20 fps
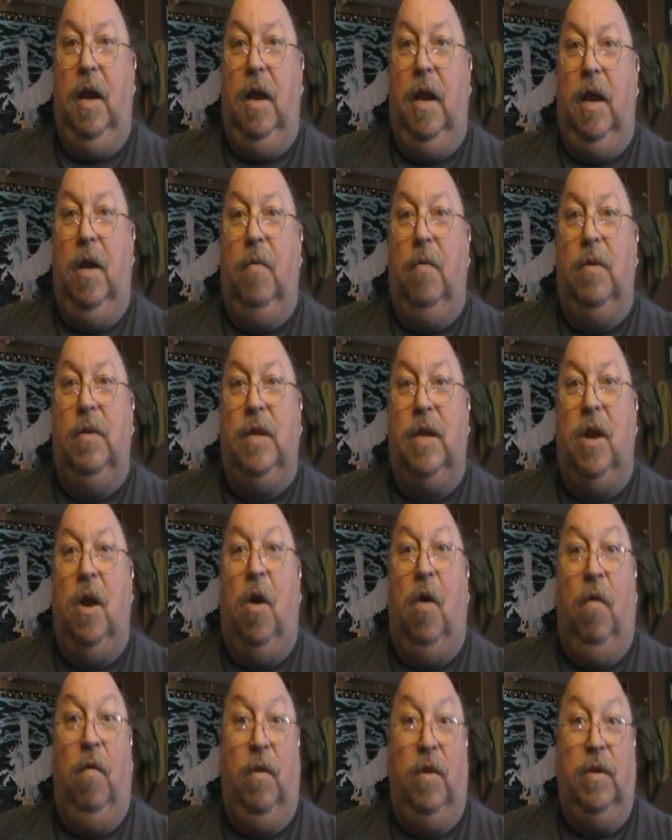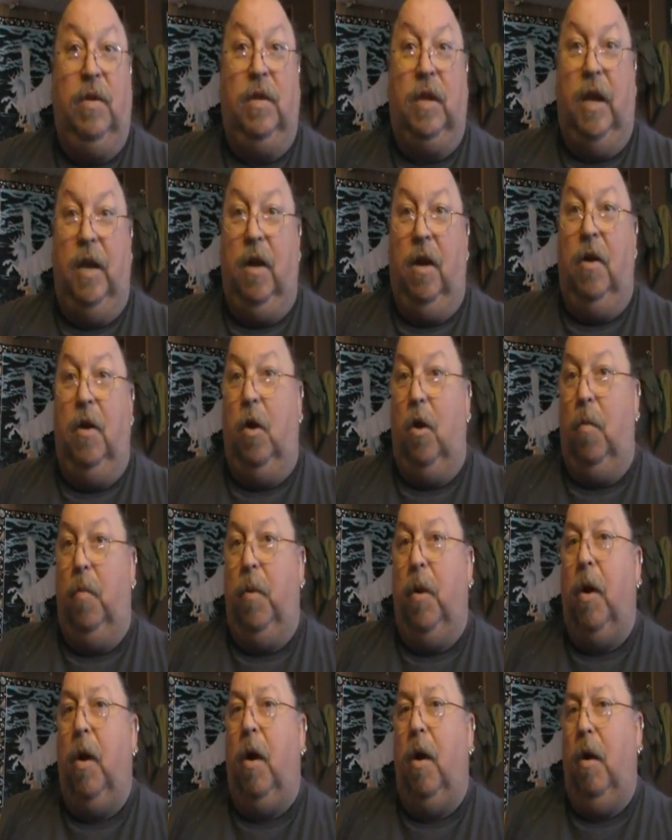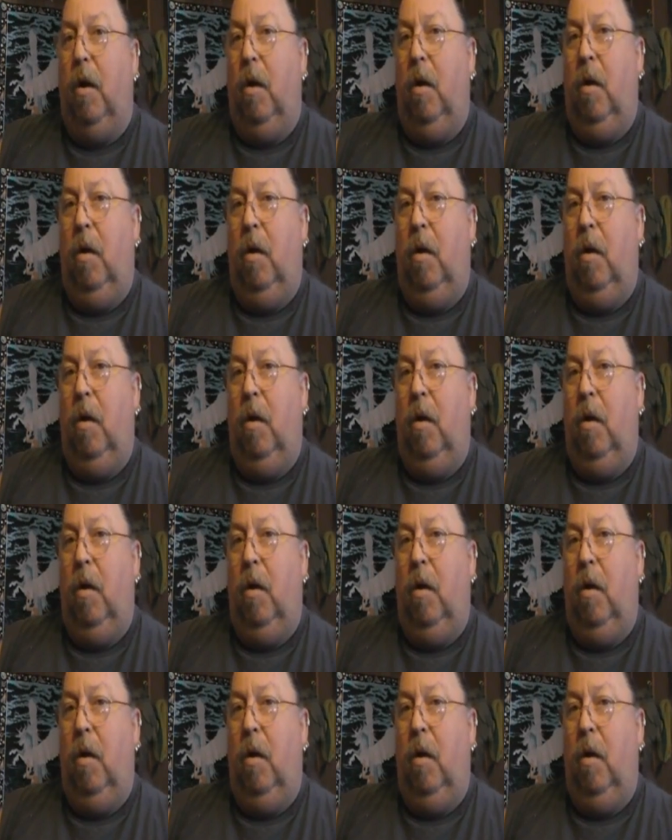it was an oversight on her part.